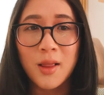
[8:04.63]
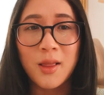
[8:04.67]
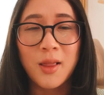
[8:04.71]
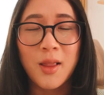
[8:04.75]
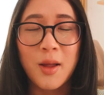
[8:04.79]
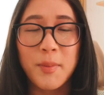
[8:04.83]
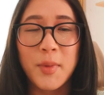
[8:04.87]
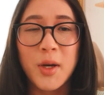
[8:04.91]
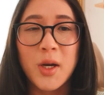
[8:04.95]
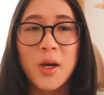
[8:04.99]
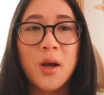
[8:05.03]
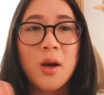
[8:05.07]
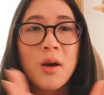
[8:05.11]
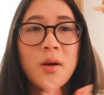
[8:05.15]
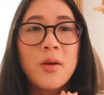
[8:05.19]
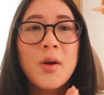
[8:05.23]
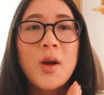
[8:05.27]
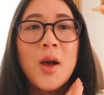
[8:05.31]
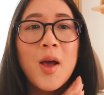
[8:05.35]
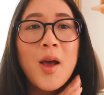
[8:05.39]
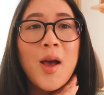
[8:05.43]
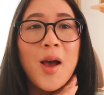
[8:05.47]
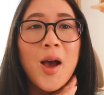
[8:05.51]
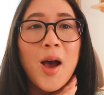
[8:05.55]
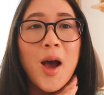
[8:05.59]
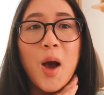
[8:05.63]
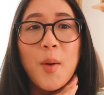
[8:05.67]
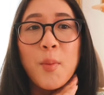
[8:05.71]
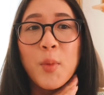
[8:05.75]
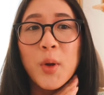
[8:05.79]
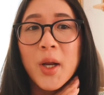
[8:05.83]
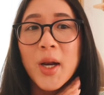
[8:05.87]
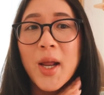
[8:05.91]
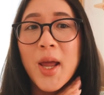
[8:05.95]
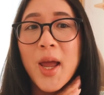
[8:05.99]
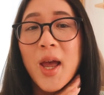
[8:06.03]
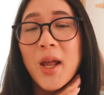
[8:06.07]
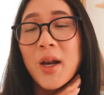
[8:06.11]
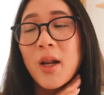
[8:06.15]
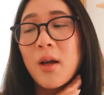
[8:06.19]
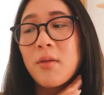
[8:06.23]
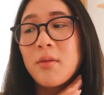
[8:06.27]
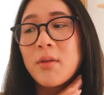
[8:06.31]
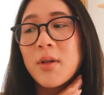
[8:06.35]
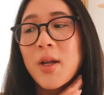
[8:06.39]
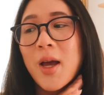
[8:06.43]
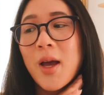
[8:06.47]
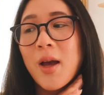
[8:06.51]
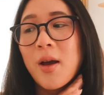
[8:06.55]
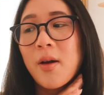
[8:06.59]
Let me know. We're gonna head
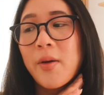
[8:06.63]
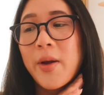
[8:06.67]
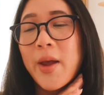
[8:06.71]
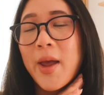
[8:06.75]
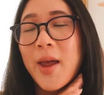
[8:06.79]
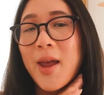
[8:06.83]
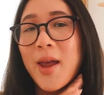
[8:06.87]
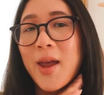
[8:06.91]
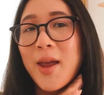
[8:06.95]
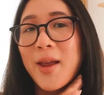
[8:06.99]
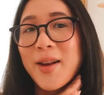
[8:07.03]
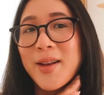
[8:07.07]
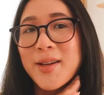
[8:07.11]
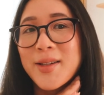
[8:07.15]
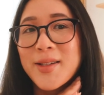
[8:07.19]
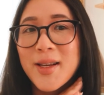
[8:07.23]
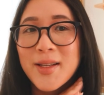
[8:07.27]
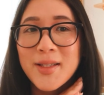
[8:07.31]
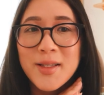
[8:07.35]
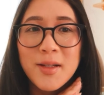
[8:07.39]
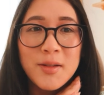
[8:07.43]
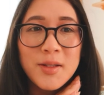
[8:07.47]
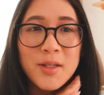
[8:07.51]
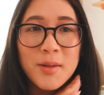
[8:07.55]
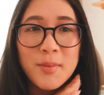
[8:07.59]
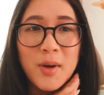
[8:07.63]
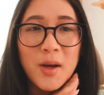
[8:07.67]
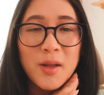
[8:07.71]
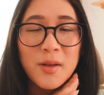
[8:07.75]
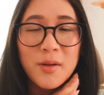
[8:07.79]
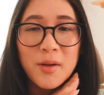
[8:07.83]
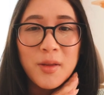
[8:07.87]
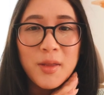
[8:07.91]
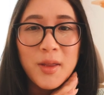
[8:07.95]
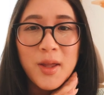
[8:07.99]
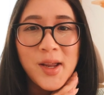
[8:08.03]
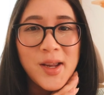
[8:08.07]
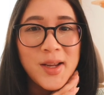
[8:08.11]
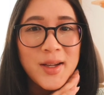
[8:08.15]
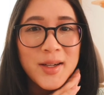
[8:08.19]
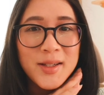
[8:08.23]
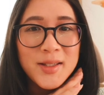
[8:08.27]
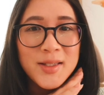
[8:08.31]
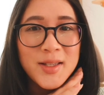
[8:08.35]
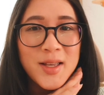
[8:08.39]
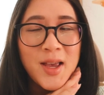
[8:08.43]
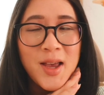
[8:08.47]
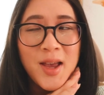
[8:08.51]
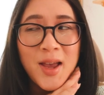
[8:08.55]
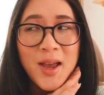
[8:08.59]
out now and test out some other
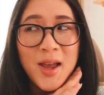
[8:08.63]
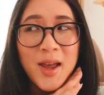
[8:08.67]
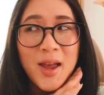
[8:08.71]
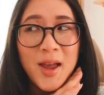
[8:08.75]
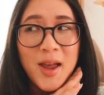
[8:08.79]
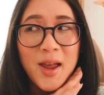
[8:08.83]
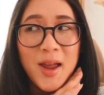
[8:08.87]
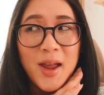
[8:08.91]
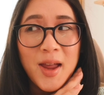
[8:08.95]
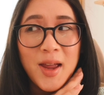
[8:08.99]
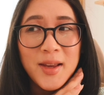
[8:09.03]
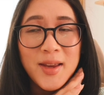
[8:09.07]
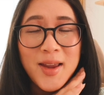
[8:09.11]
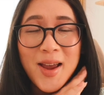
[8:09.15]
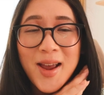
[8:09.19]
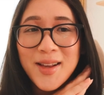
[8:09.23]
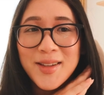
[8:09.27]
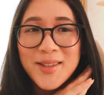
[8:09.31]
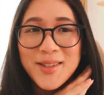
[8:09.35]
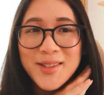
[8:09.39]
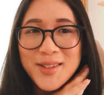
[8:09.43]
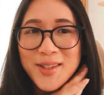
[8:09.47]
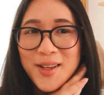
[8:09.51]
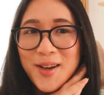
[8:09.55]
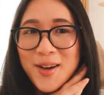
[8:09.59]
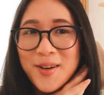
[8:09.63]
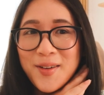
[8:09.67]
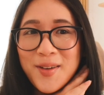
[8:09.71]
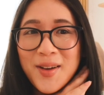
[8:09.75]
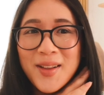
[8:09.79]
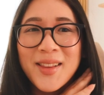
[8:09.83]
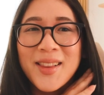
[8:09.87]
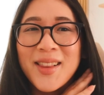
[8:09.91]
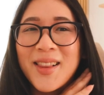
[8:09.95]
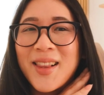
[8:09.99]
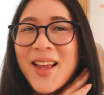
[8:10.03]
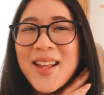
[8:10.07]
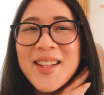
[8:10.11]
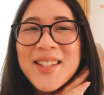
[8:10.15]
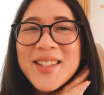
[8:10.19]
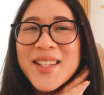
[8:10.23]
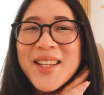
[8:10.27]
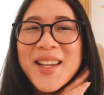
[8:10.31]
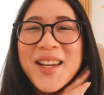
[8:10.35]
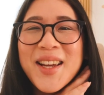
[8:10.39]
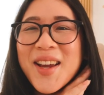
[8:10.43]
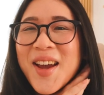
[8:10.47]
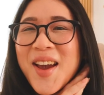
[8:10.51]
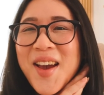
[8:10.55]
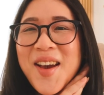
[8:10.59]
things. And yeah, so let's
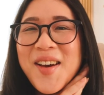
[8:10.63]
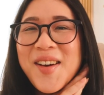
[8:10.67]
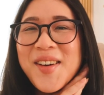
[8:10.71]
go!